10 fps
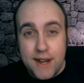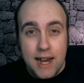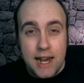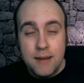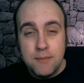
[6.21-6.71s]

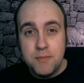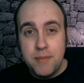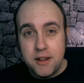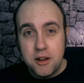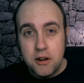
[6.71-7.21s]
times
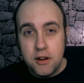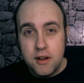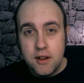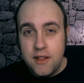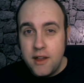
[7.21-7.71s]
better
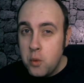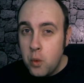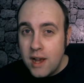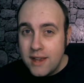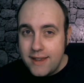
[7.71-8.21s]
than
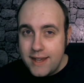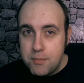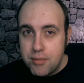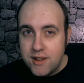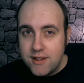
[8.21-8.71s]

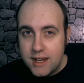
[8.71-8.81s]
1D printing?